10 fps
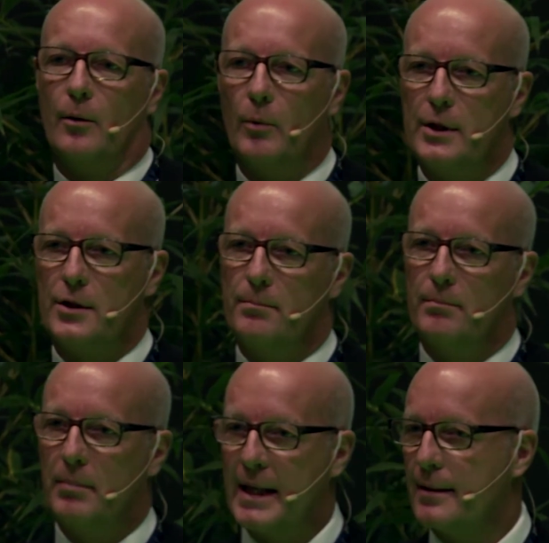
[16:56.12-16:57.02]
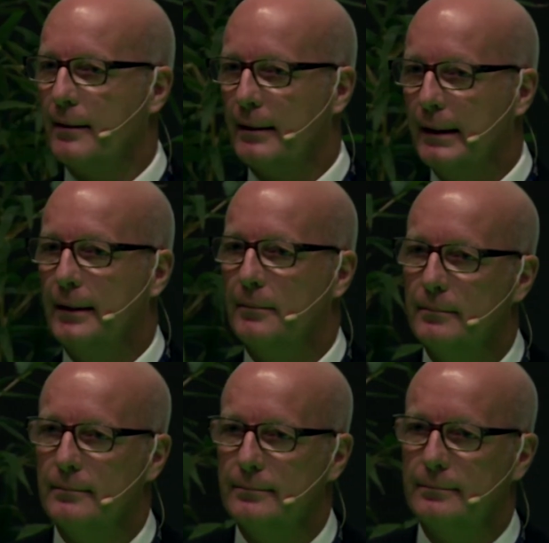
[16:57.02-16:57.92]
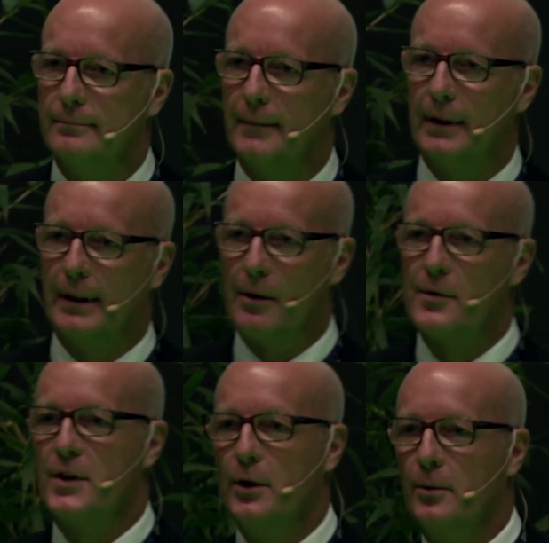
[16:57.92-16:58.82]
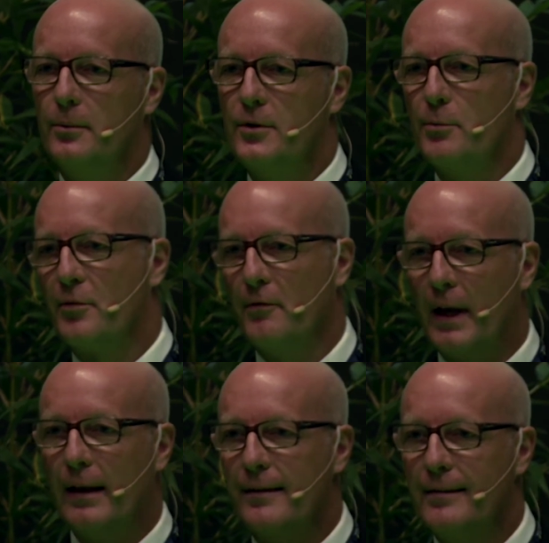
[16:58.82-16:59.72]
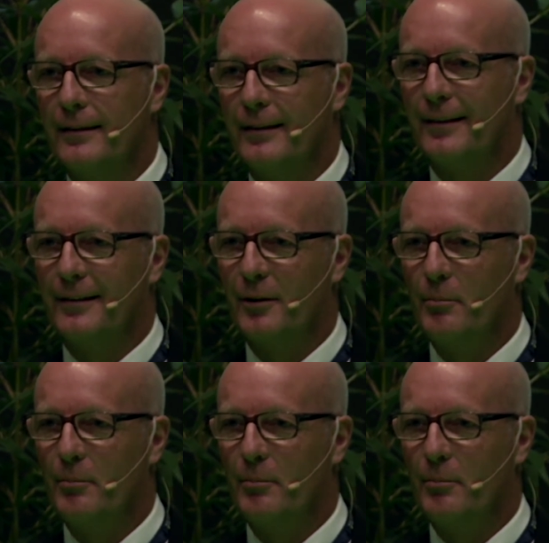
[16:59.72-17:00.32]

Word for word: which basically allows you to prevent uh,